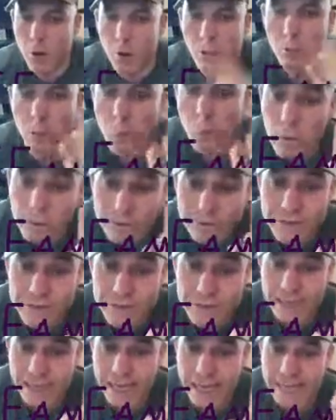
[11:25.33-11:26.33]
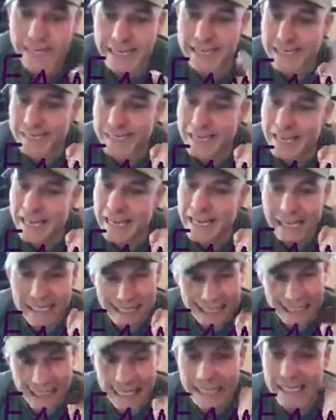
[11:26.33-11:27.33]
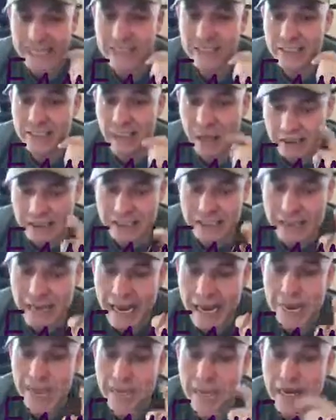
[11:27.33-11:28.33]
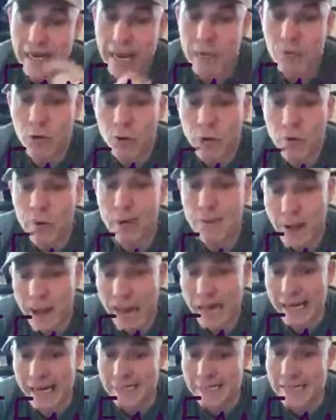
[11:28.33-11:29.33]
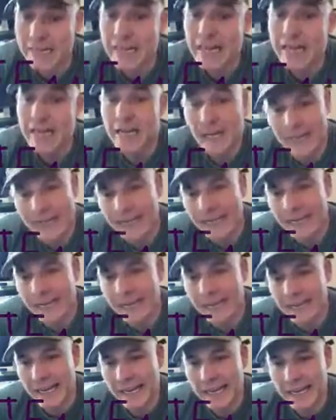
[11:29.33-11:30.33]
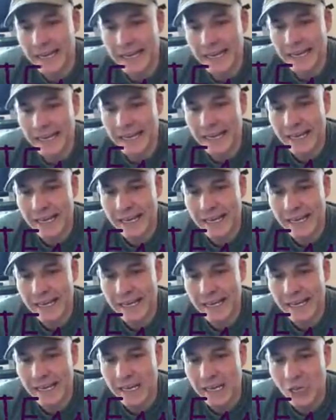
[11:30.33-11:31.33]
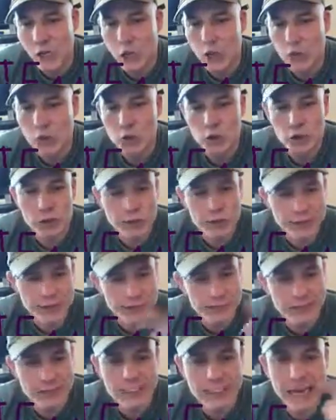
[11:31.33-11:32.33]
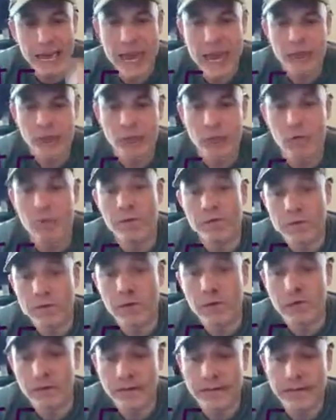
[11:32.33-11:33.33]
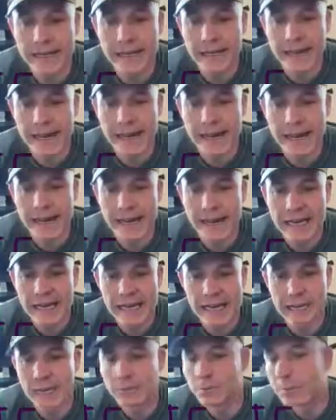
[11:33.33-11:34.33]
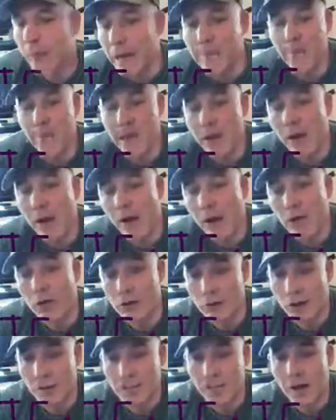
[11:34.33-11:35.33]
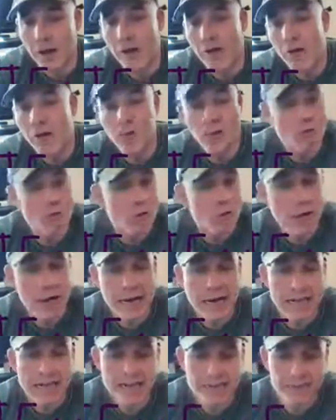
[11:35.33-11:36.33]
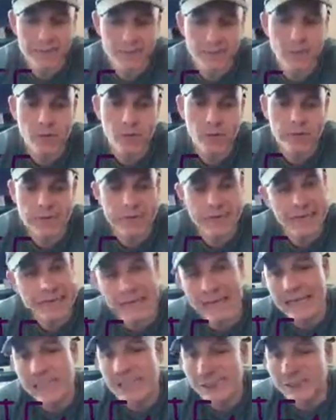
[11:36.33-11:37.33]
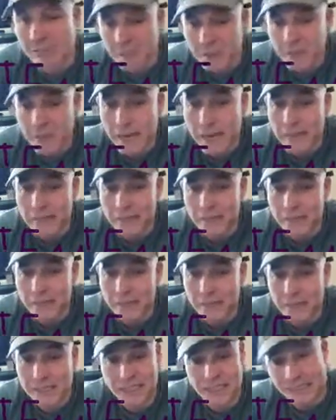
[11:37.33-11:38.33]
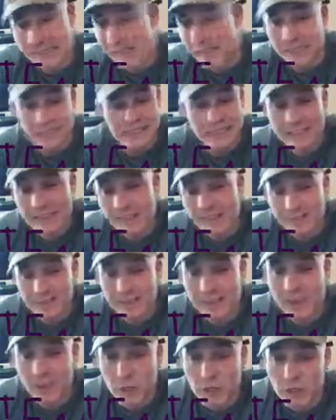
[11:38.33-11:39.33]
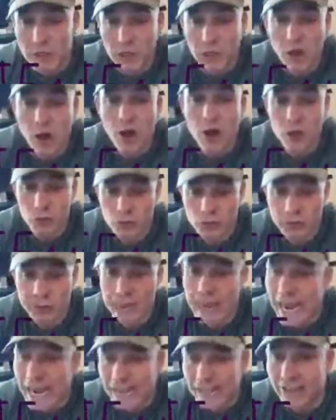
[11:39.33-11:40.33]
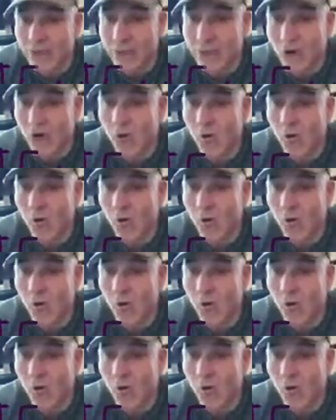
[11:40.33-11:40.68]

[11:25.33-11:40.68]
But one of these days, the, NH- uh, the NBA will be back in, in, in Seattle with a new arena, and that might be a holdup for an for the NHL expansion because the NHL really wants to go to Seattle.